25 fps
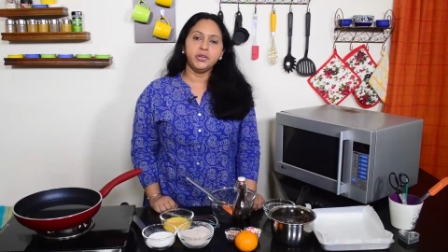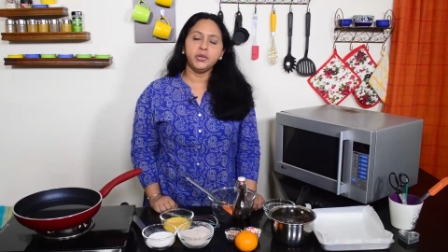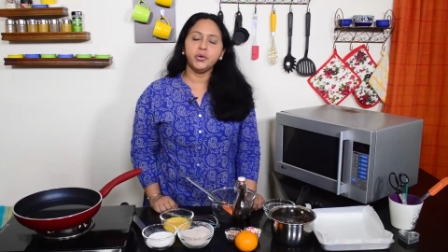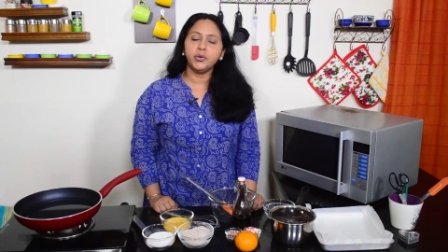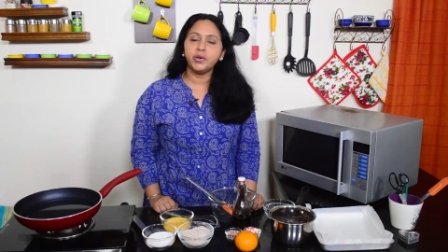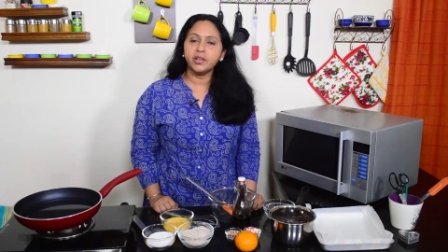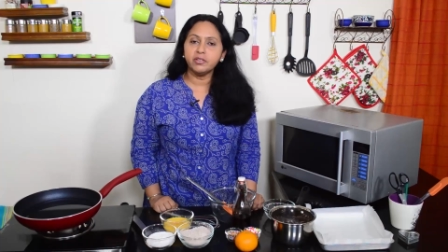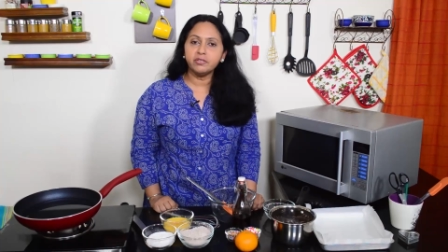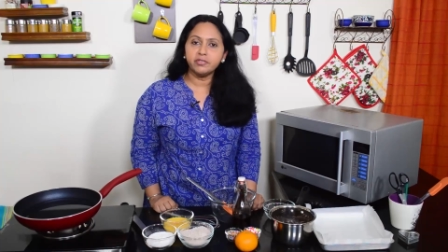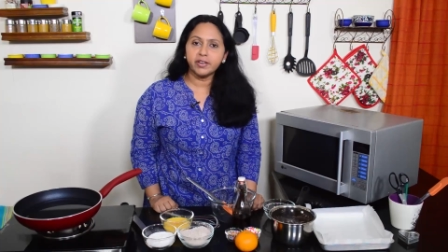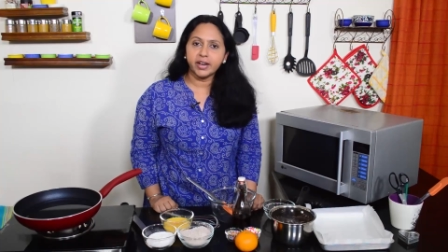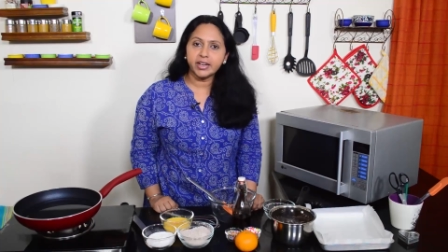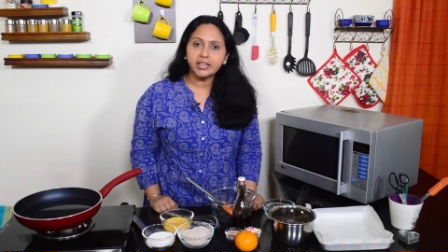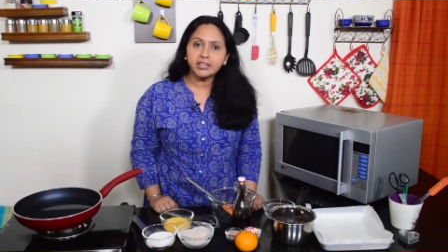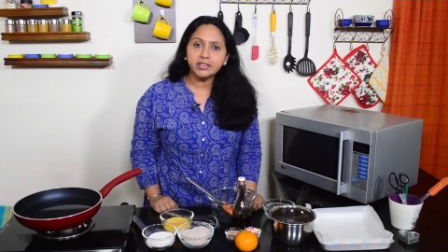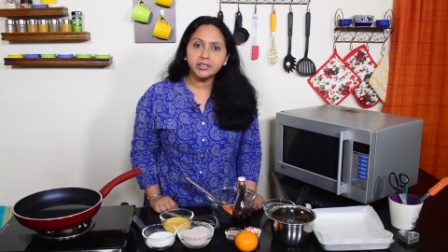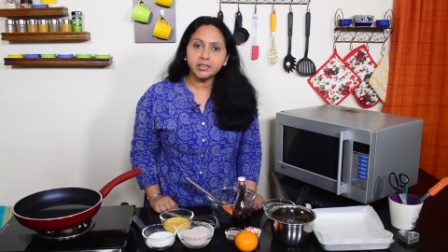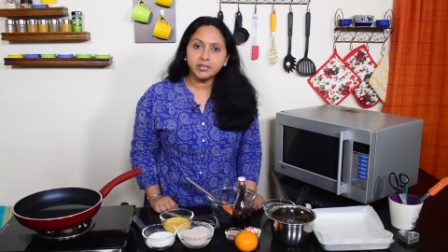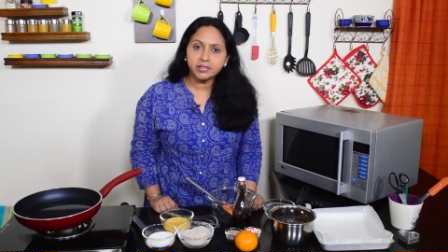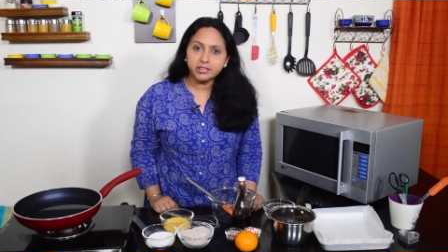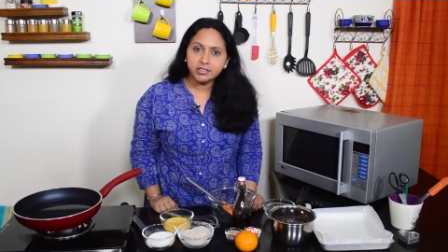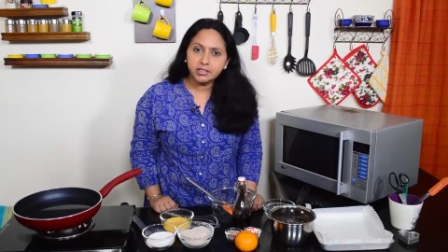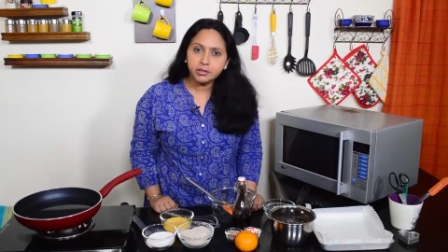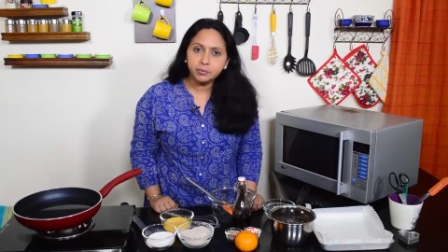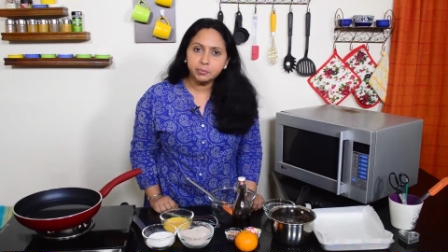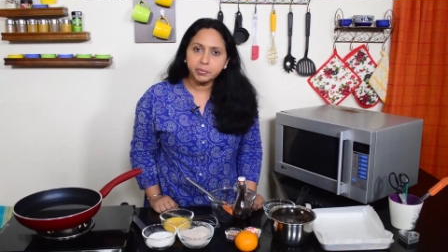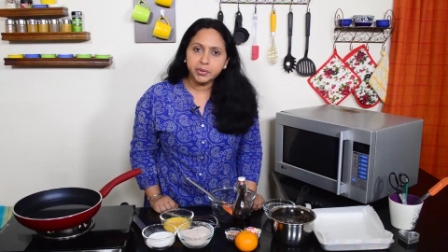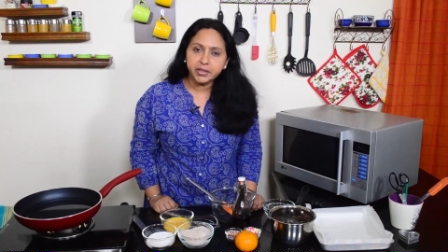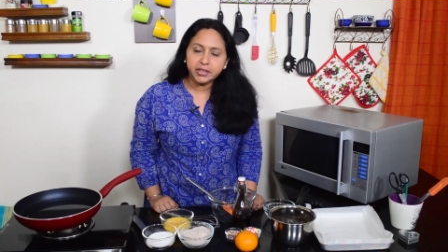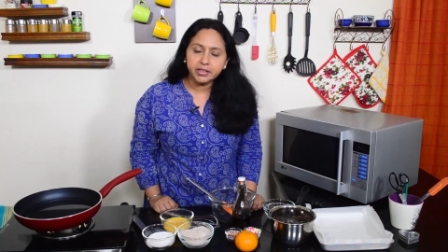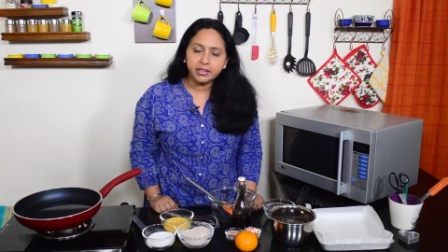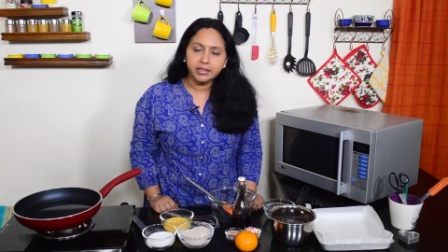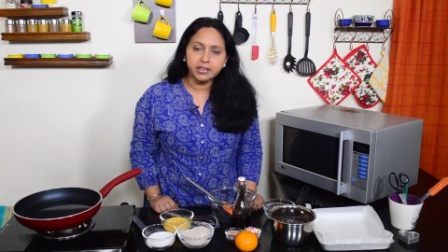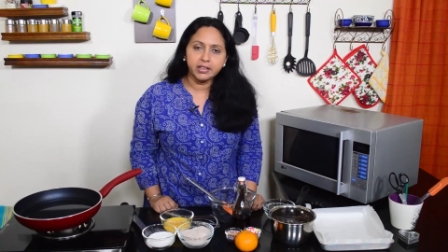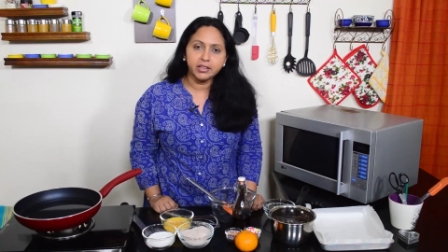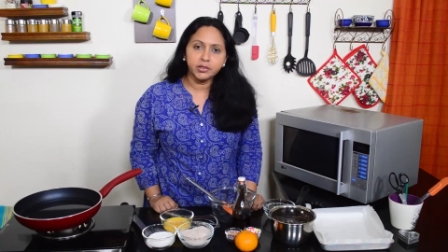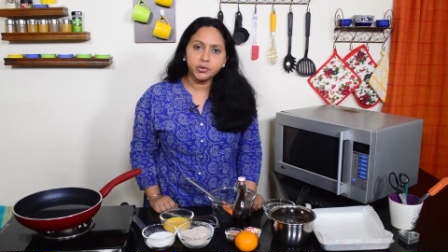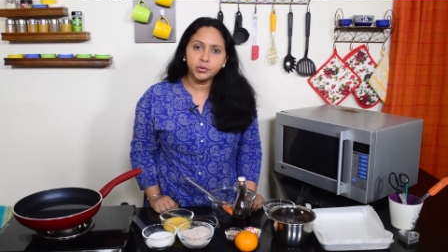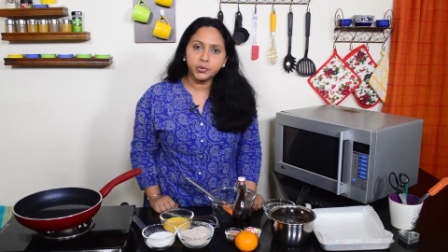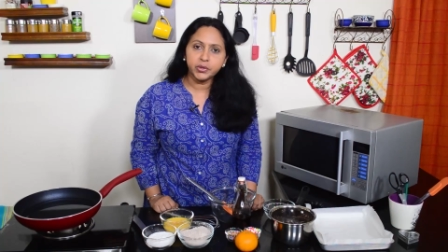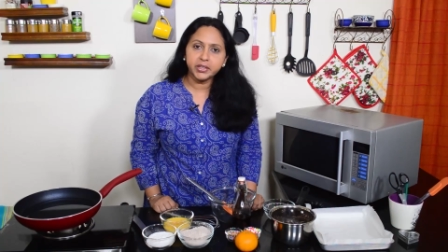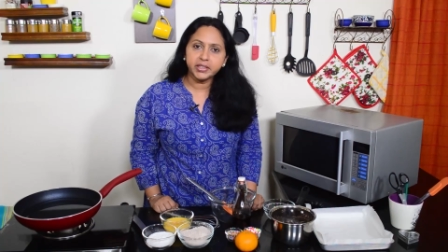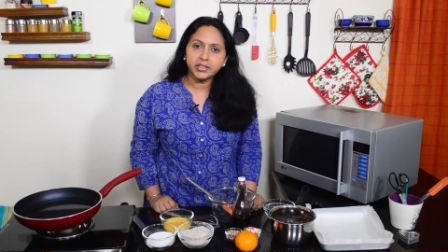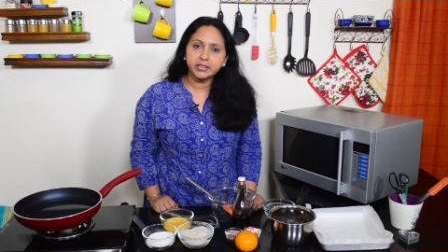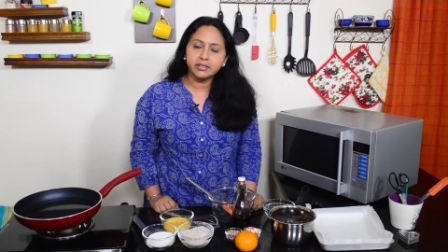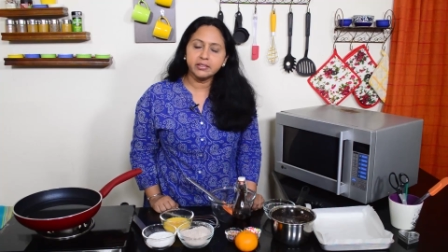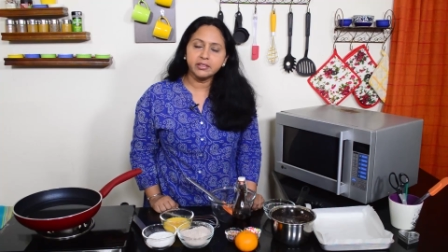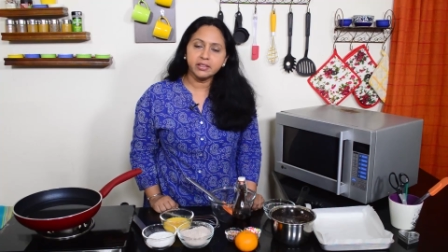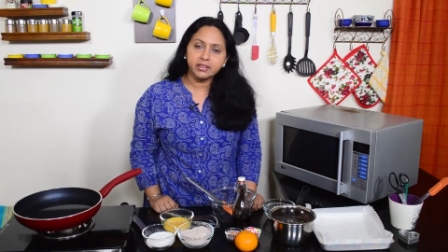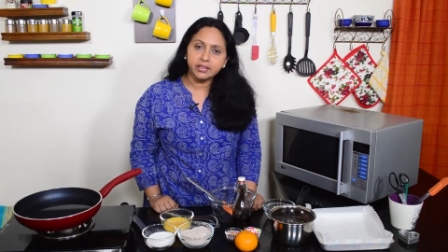You can find the recipe
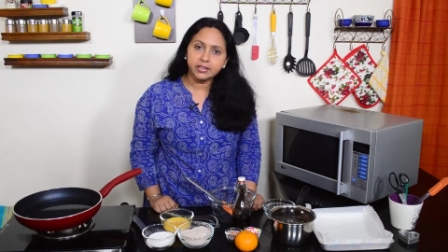ingredient